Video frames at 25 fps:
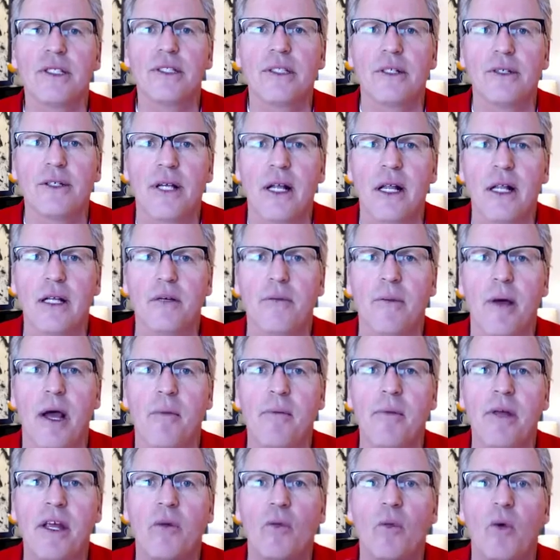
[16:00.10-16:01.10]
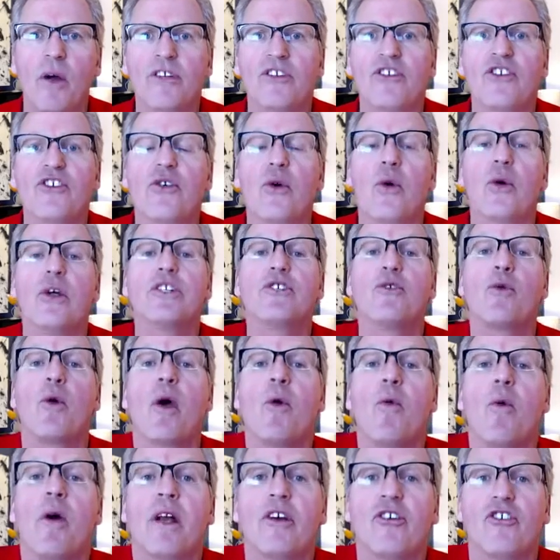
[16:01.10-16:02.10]
they're telling about me, and what stories do I
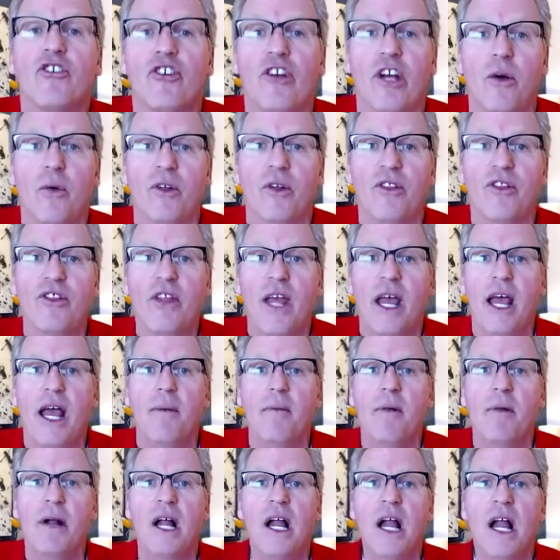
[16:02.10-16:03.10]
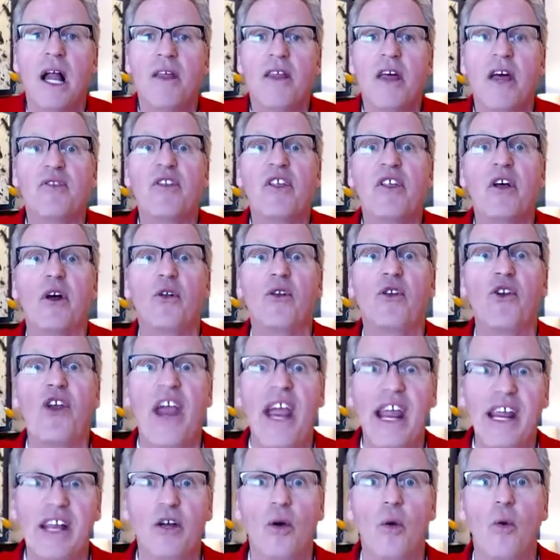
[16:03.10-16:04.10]
want to share with them that they'll
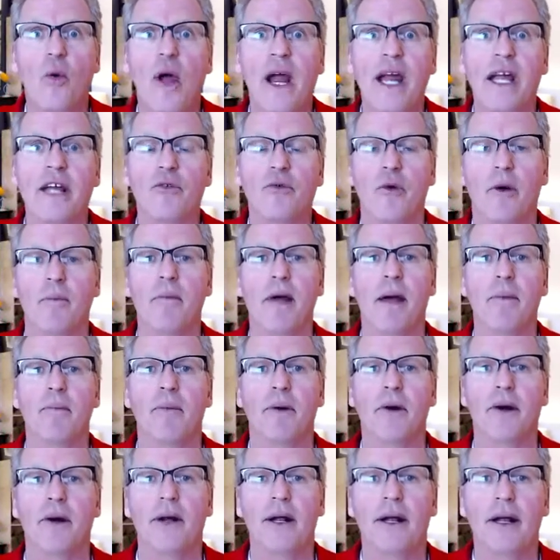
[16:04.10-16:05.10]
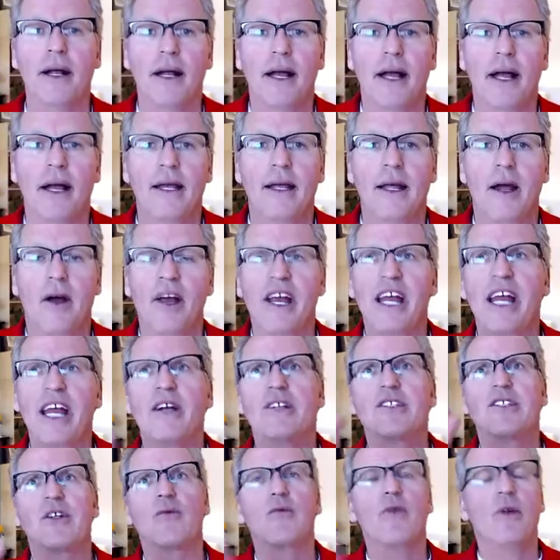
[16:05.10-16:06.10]
take away and remember?
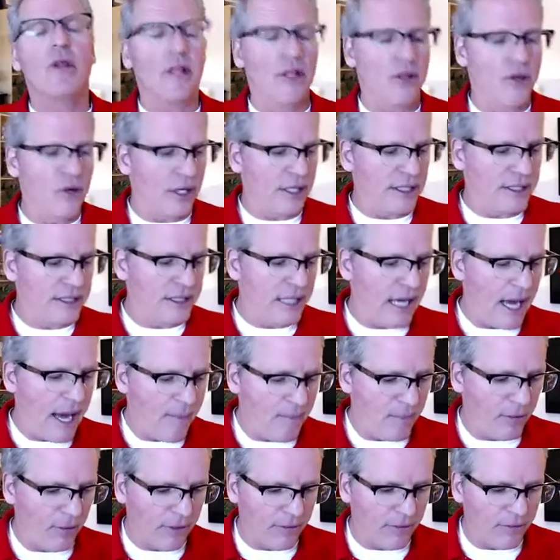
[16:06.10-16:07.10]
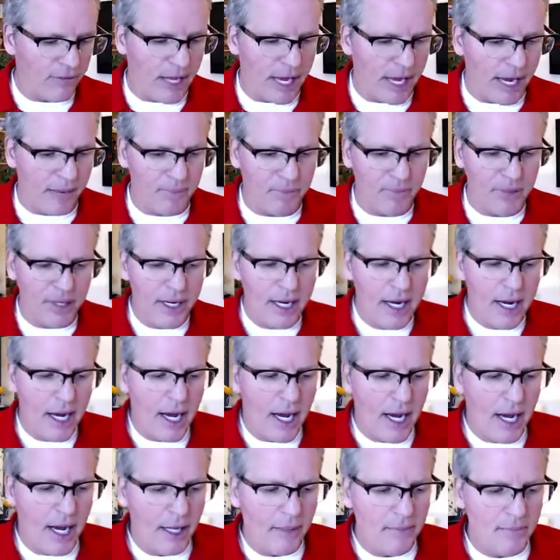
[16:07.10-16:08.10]
Here's a really good example of that.
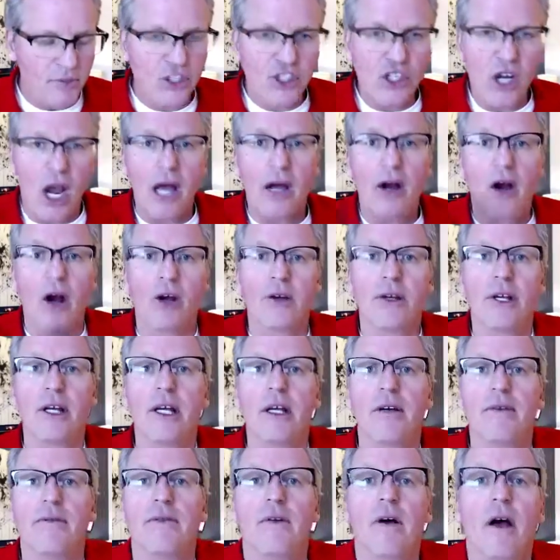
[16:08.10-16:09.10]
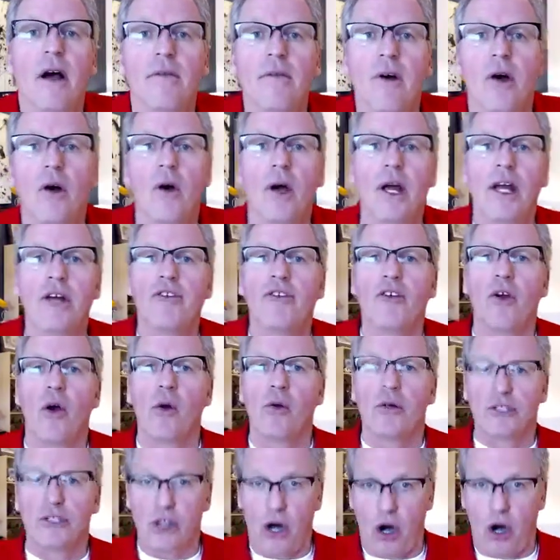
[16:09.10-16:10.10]
Scott Harkey of OH,
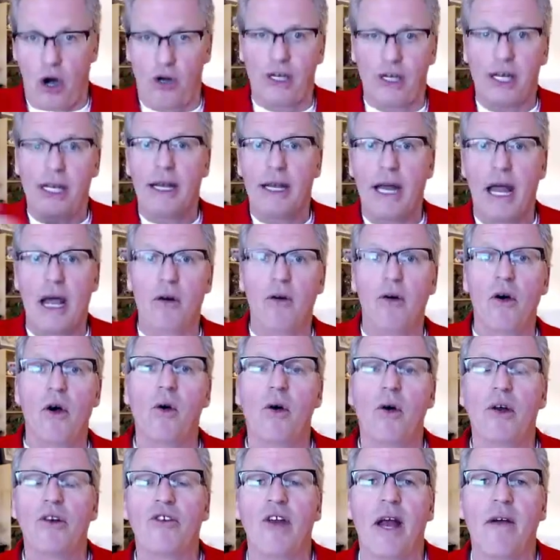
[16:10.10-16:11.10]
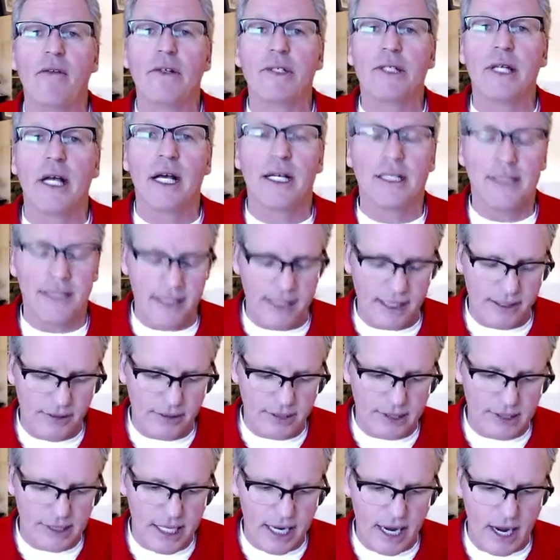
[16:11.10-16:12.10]
Owens Harkey, now OH Advertising here
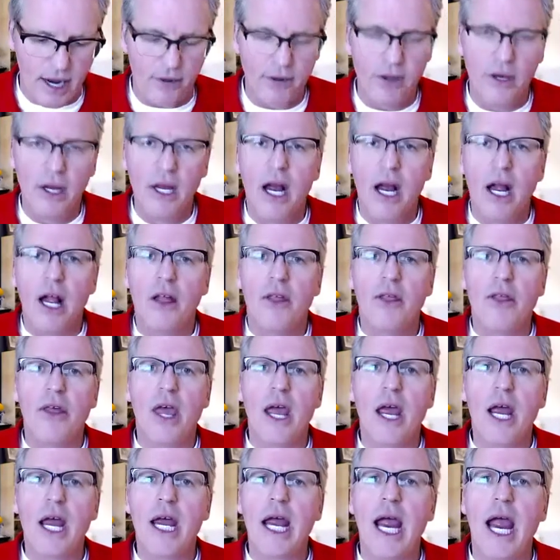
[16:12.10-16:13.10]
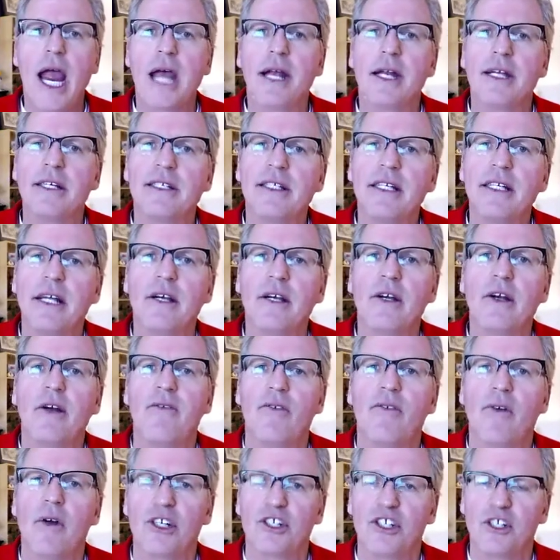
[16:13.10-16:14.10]
in town, they had a dinner
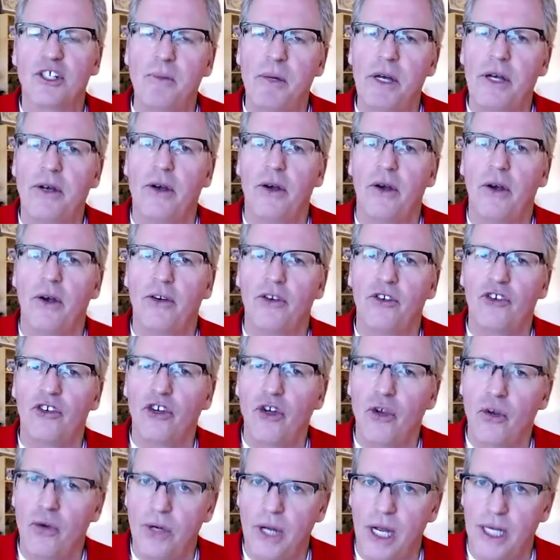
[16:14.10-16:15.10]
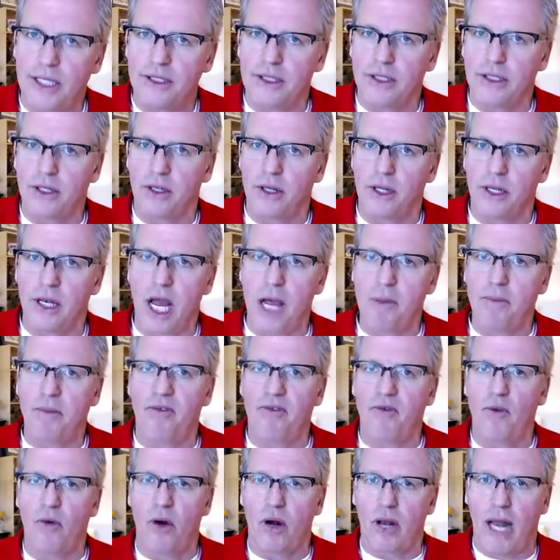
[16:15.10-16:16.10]
for us speakers 2 nights ago, the night
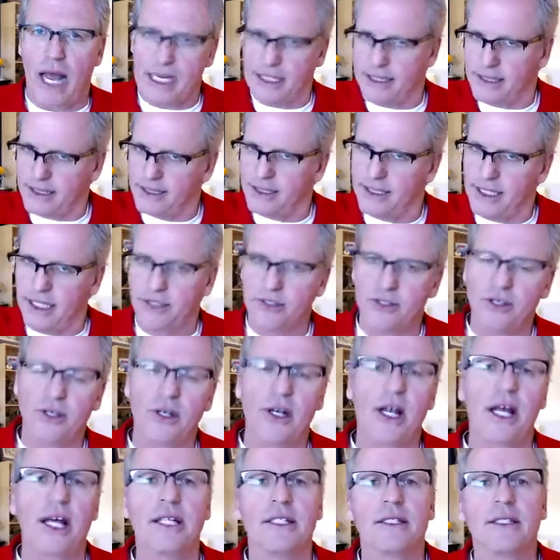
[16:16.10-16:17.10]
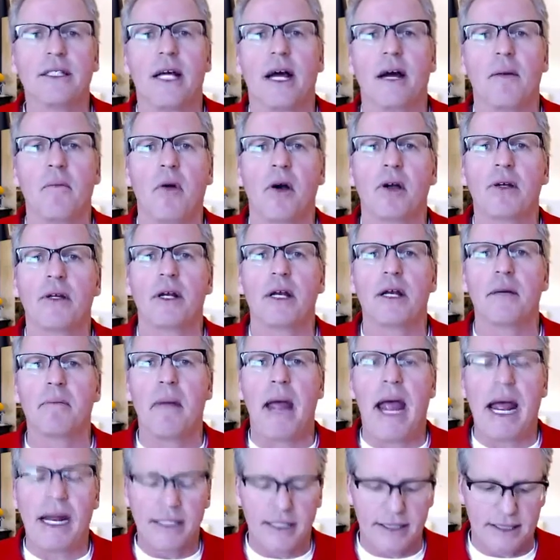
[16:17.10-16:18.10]
before yesterday's Marketing
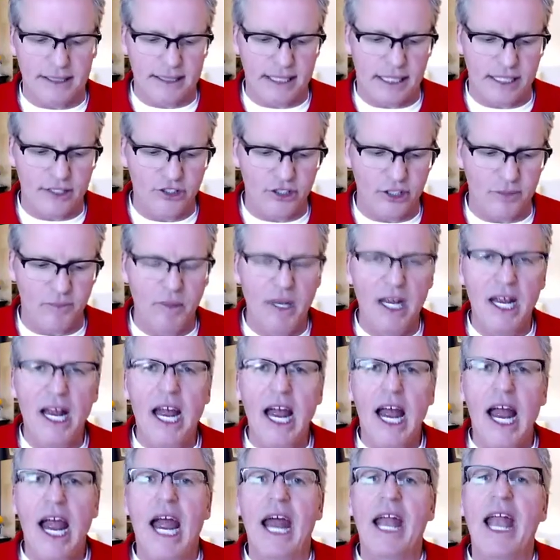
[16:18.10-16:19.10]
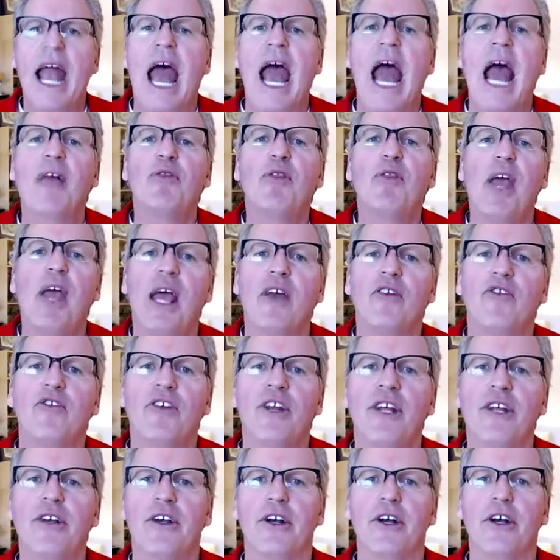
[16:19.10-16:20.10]
Madness session. And at that
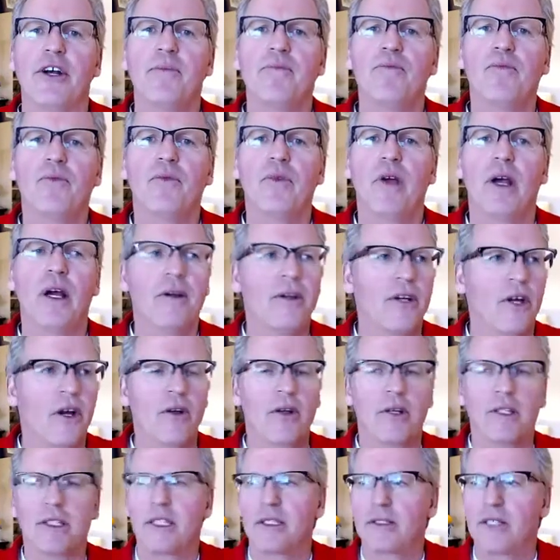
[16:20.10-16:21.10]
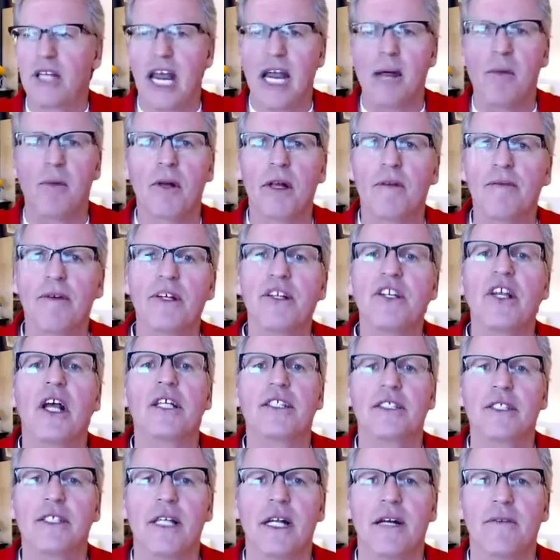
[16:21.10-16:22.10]
dinner, there's a table of a
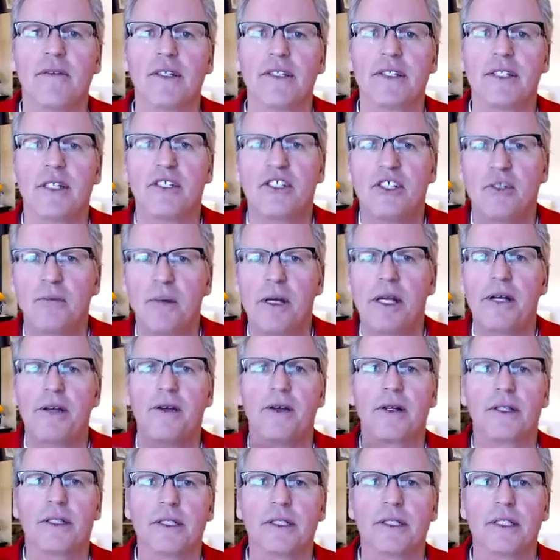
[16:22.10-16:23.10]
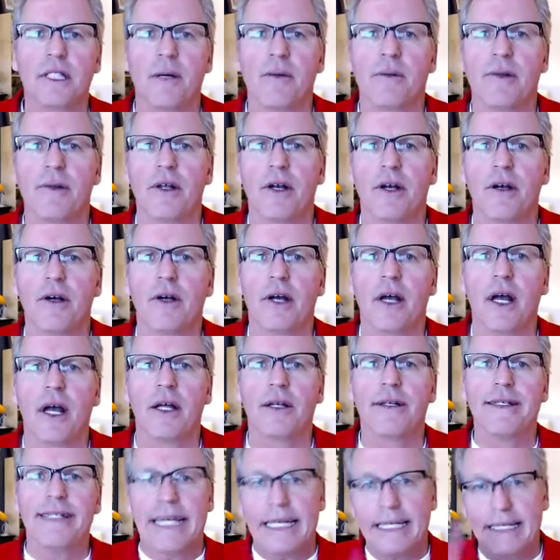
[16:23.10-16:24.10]
dozen of us, the speakers and some of their
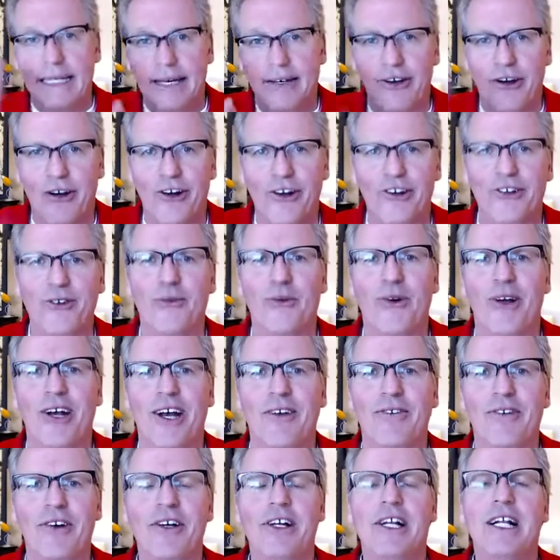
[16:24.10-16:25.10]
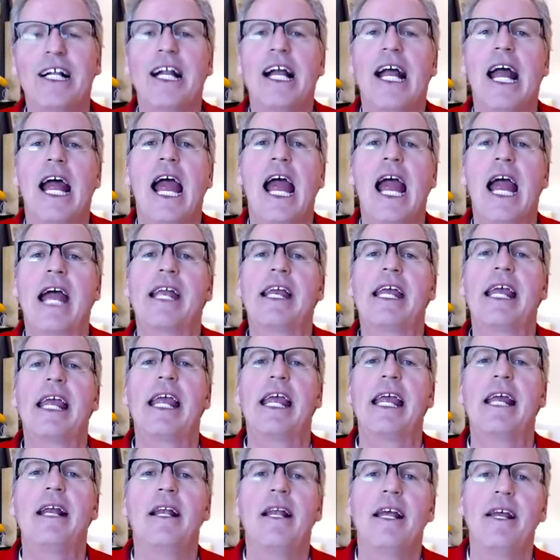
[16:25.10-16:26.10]
dignitaries and whatever. And
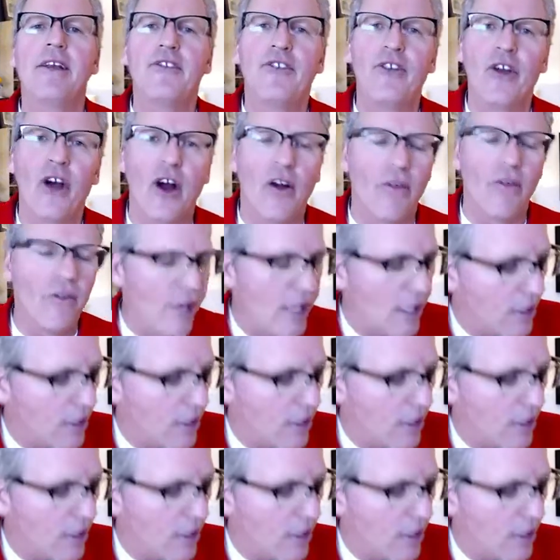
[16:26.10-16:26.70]
he leans over and he